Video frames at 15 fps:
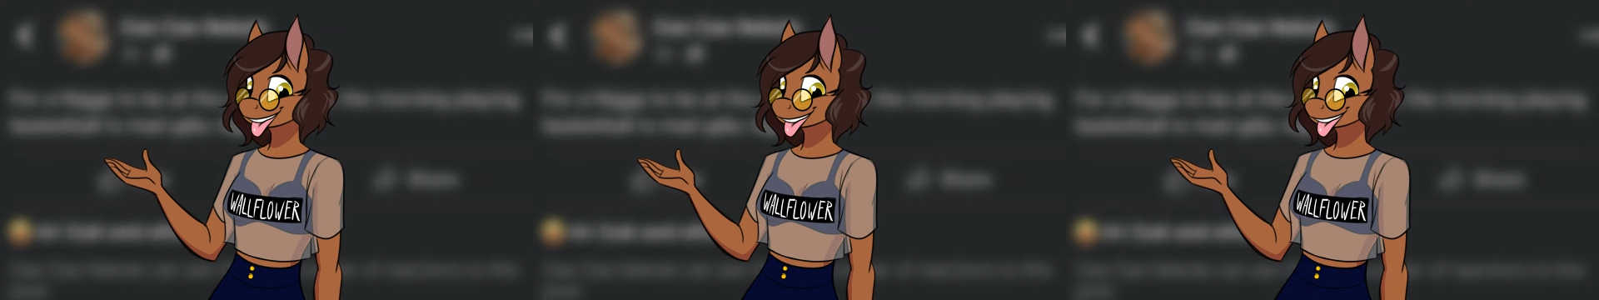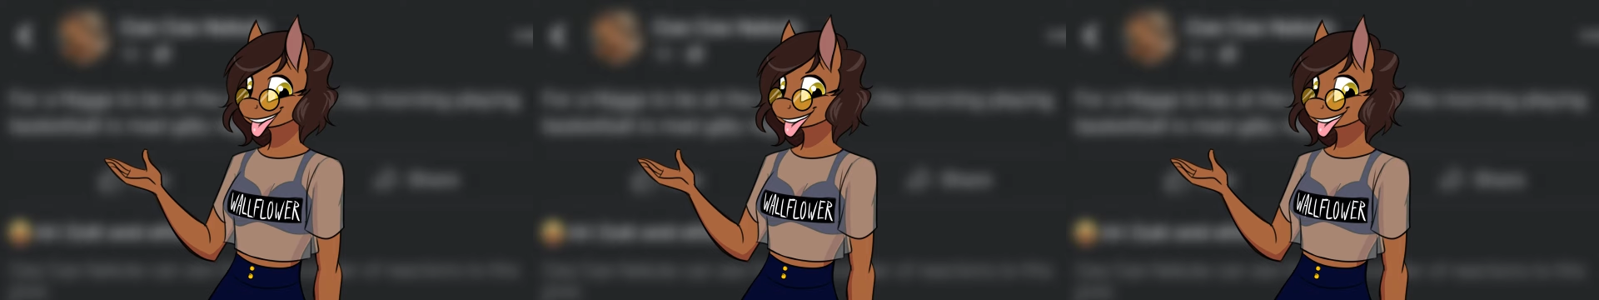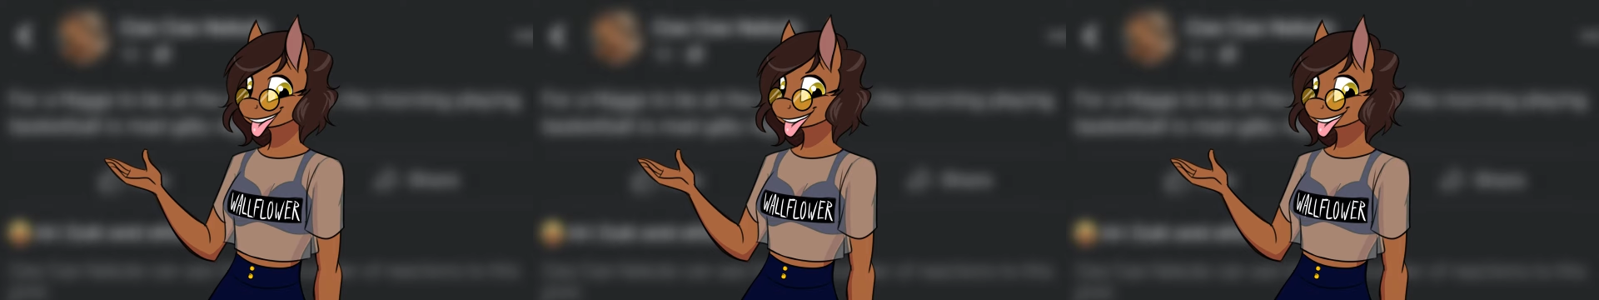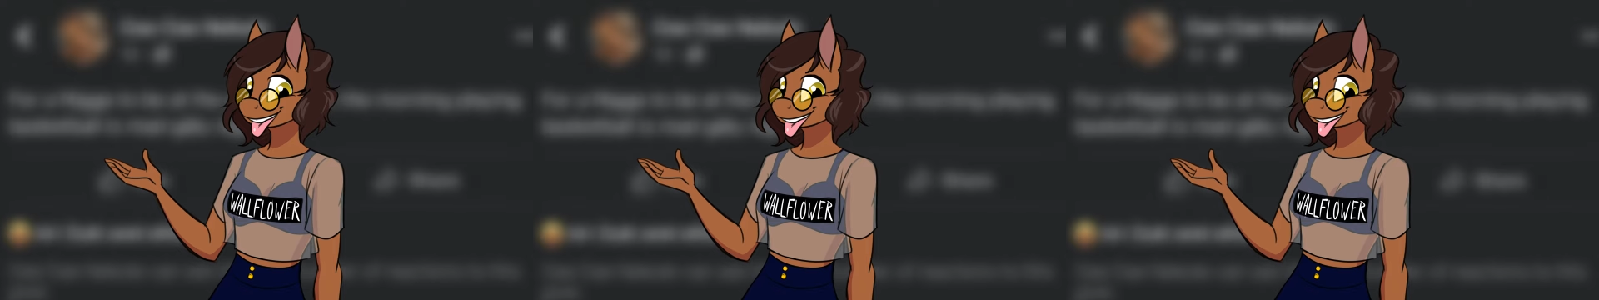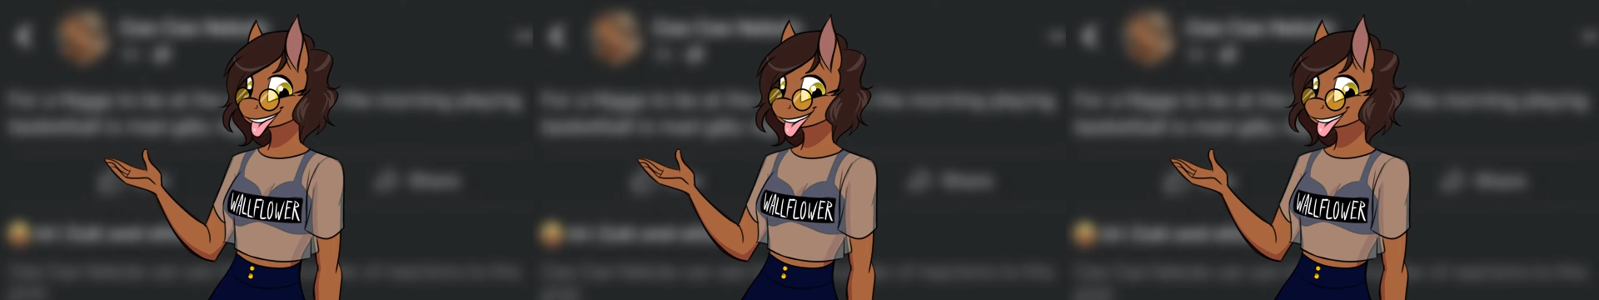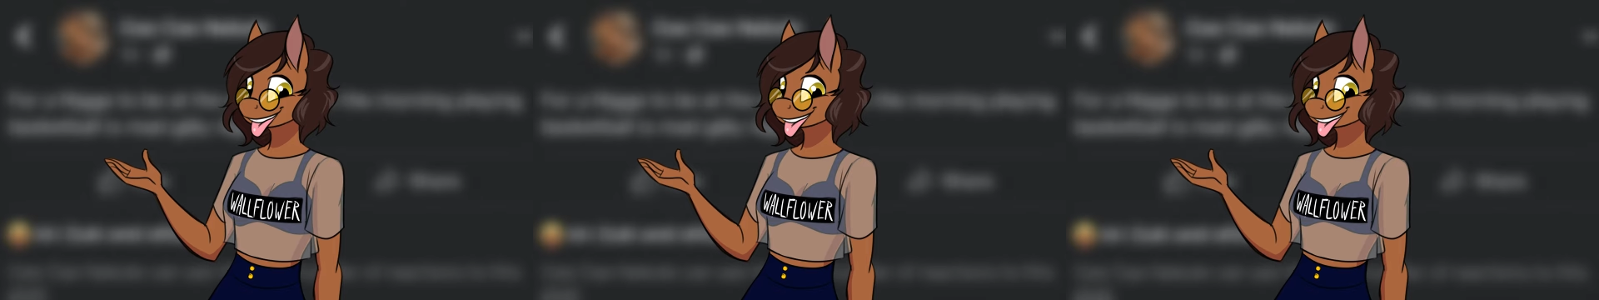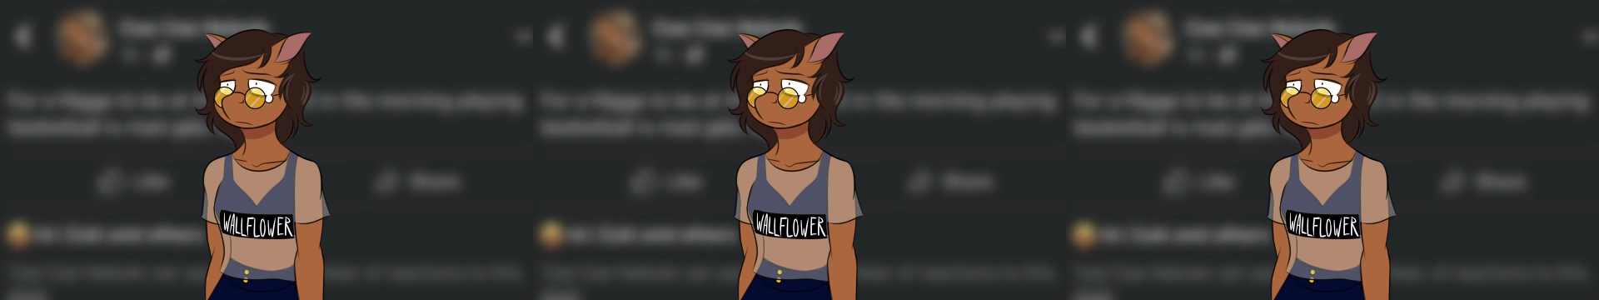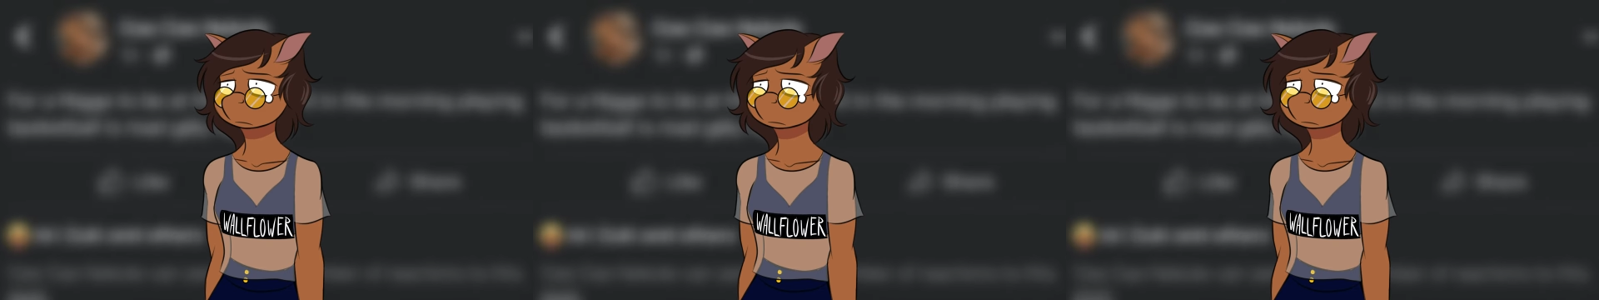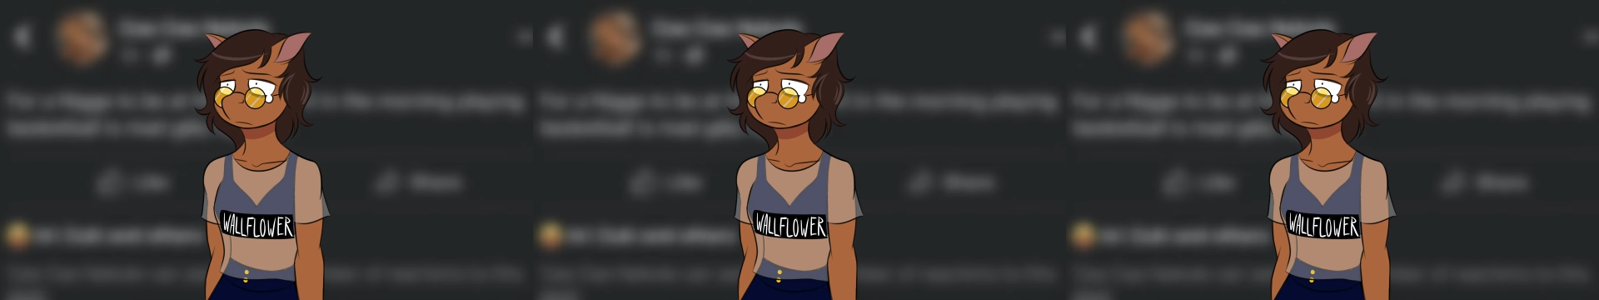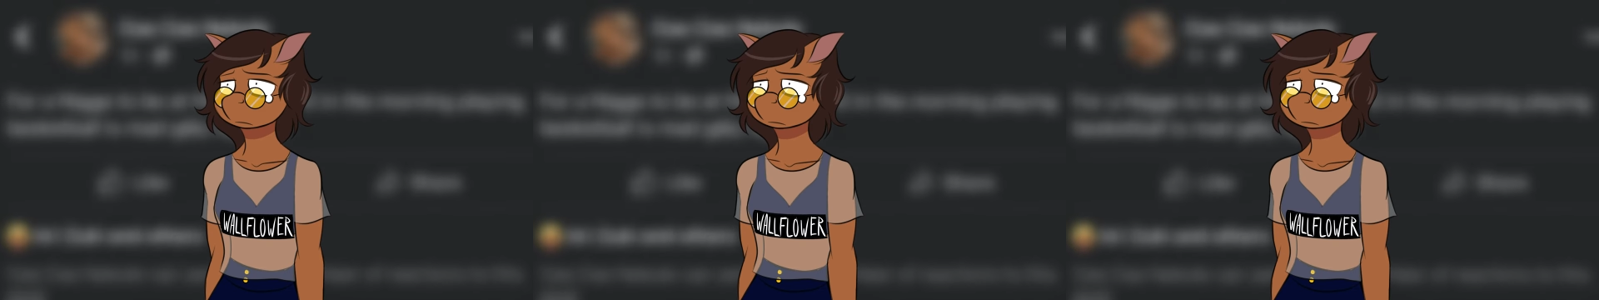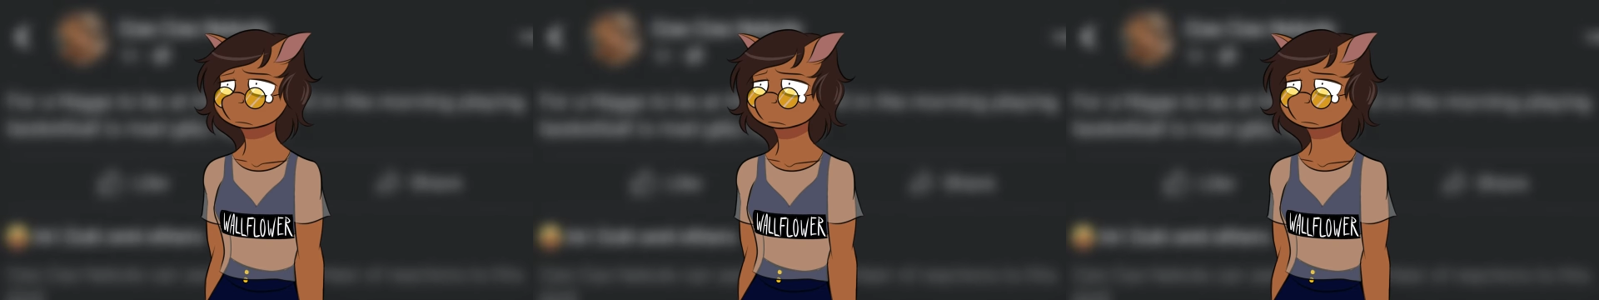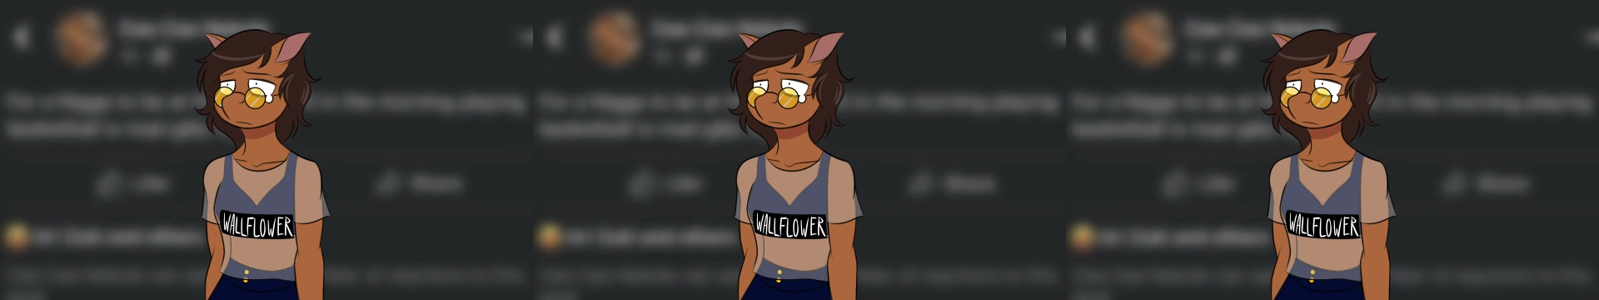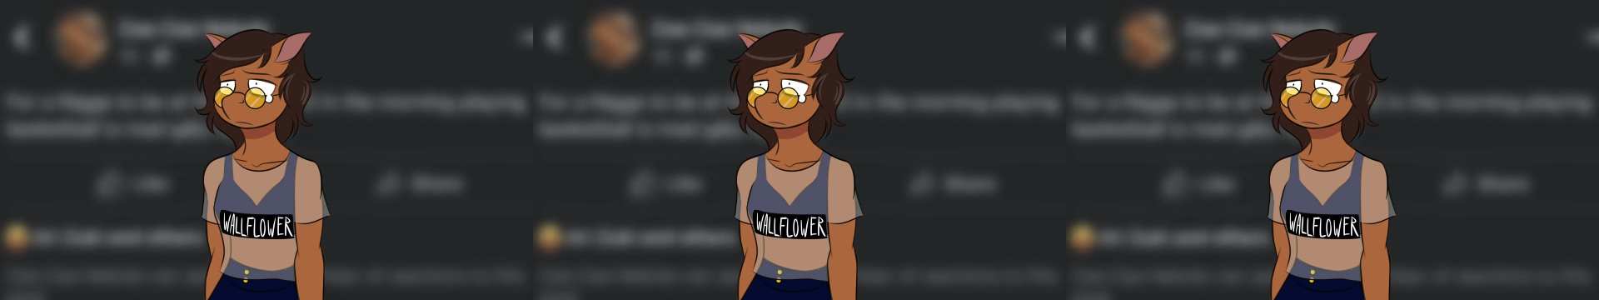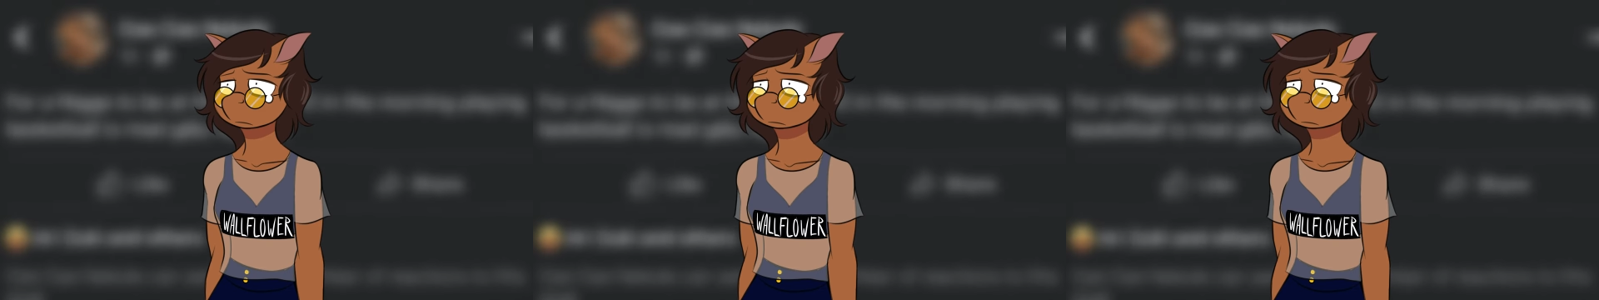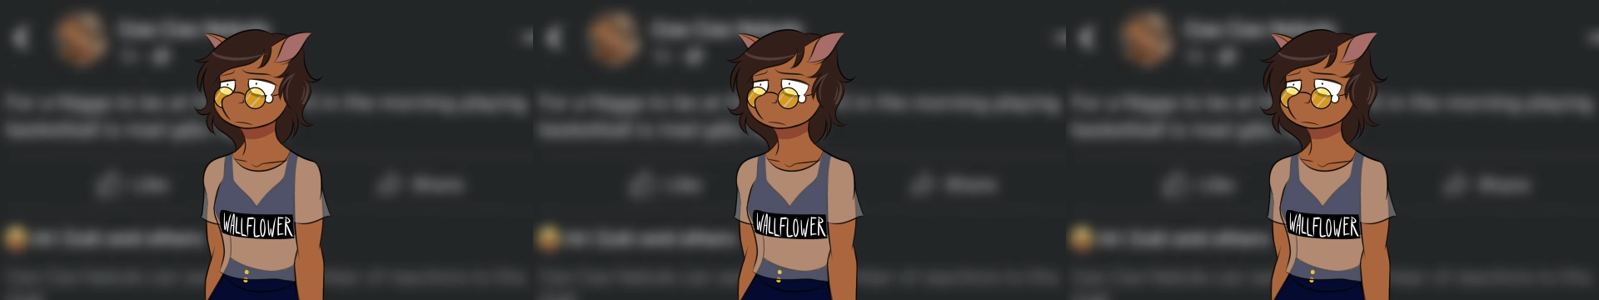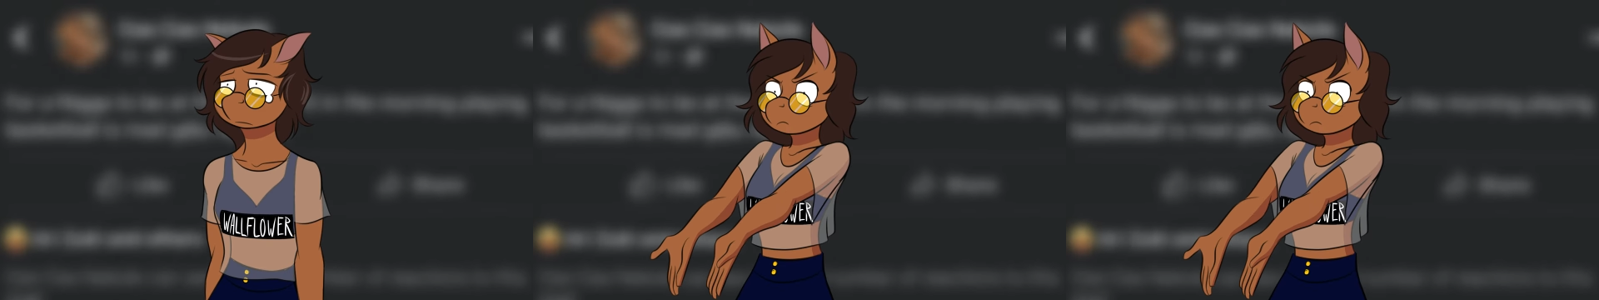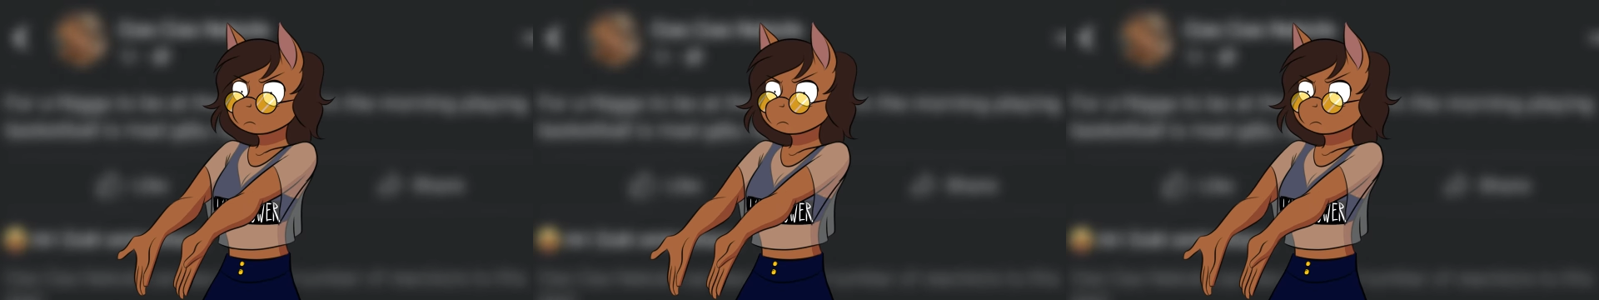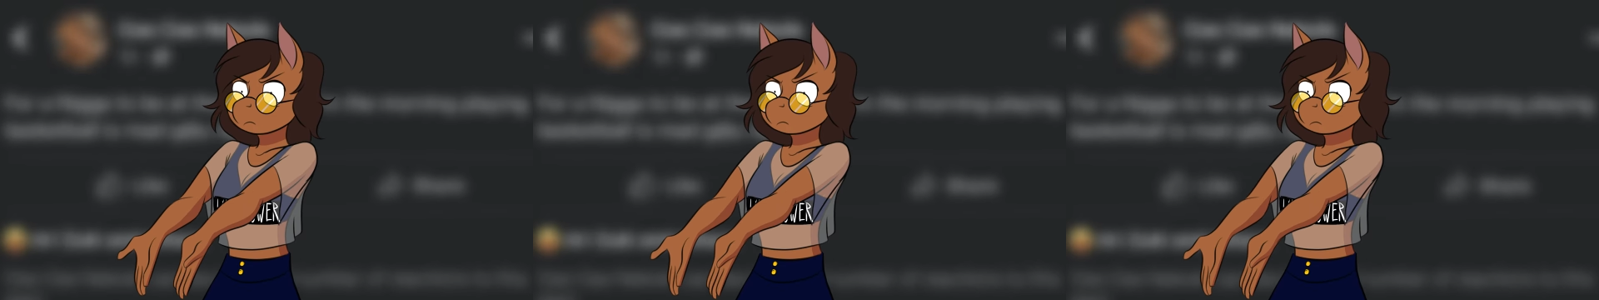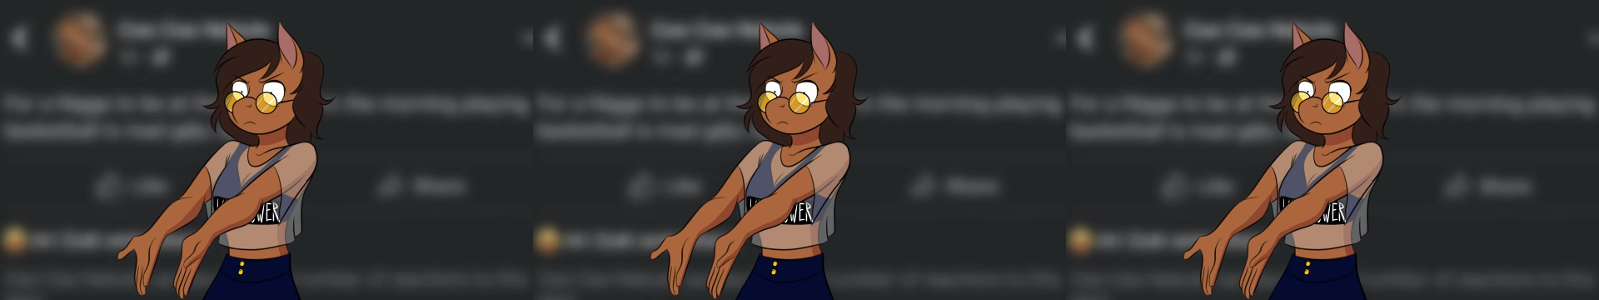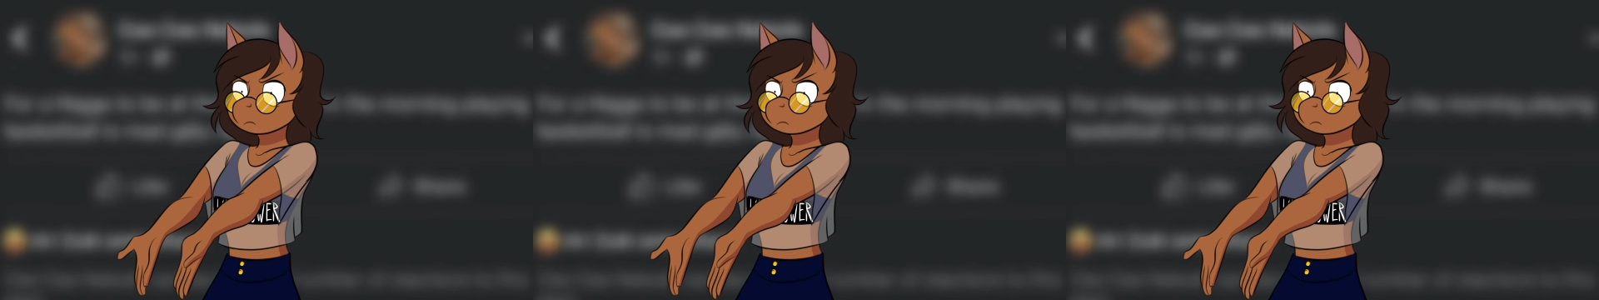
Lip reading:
[unreadable: no face in view]